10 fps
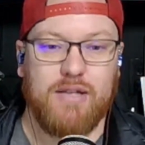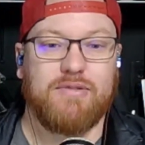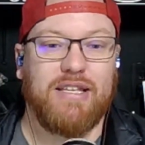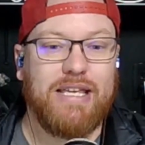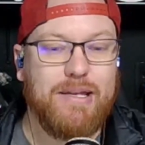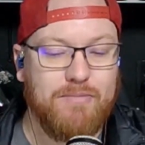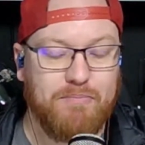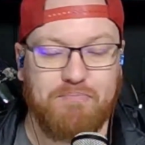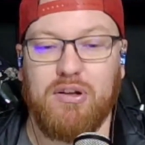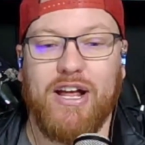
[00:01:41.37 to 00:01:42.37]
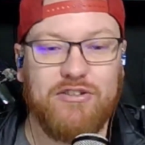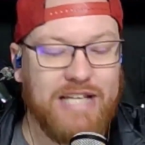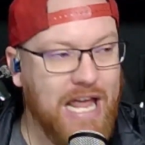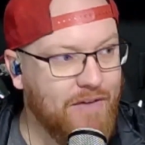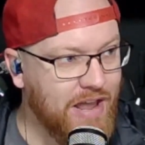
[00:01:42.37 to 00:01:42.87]
Players
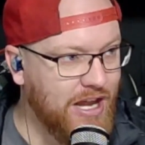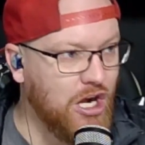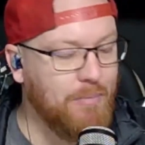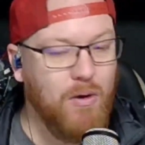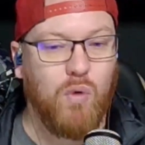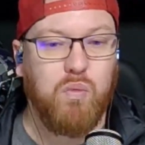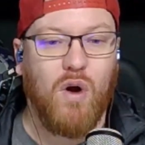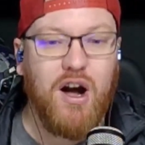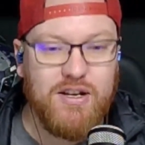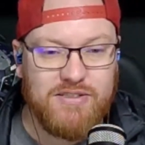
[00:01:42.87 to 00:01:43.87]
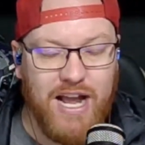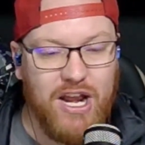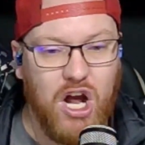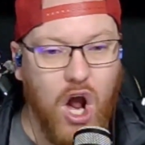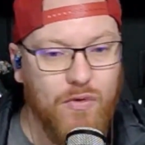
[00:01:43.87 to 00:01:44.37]
that have ended up on the wrong side
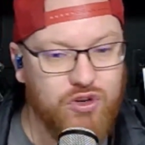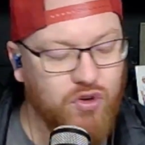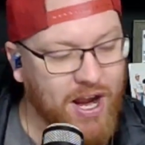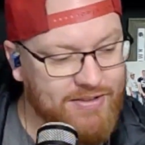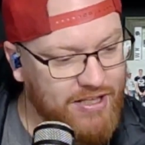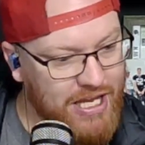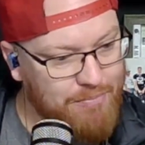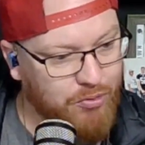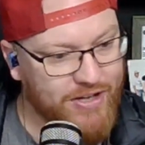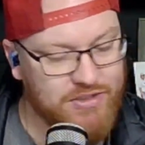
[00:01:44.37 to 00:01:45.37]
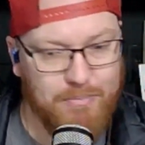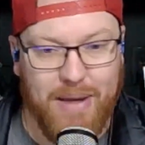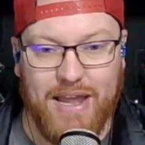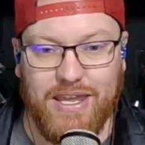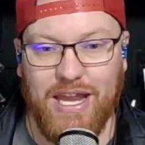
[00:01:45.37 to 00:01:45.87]
of the tracks, and he brings them
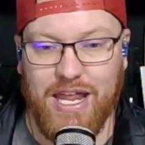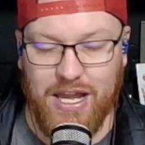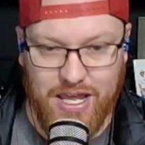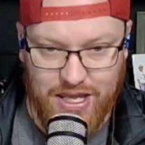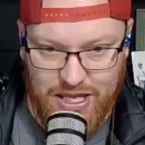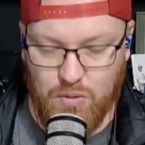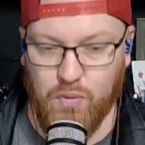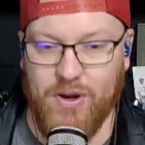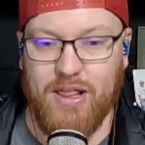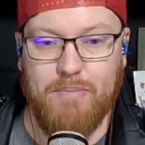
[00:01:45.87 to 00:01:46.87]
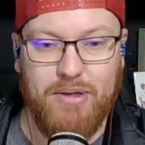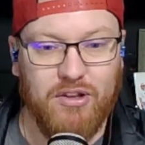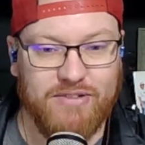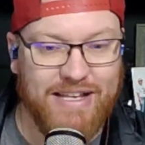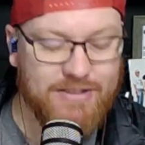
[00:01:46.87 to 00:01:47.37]
back in, and he
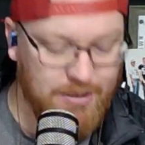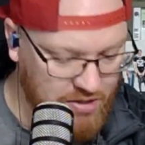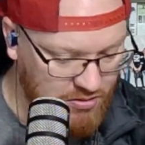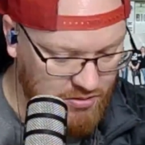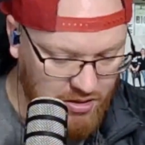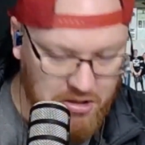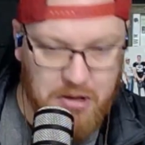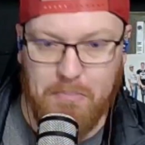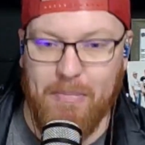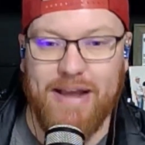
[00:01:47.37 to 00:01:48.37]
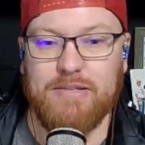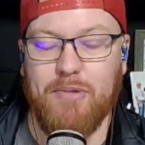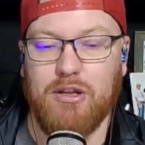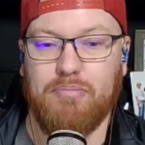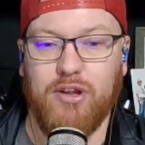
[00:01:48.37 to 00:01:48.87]
rehabilitates them and makes them
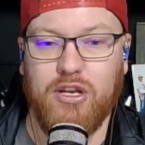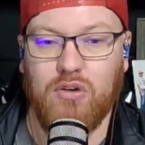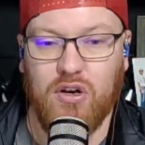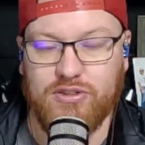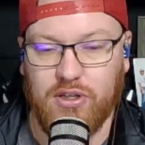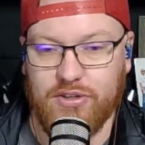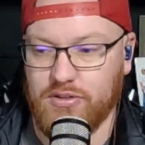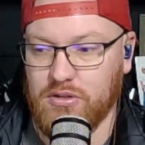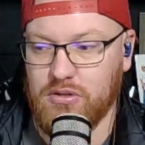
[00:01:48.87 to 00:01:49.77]
into plenty of all-stars.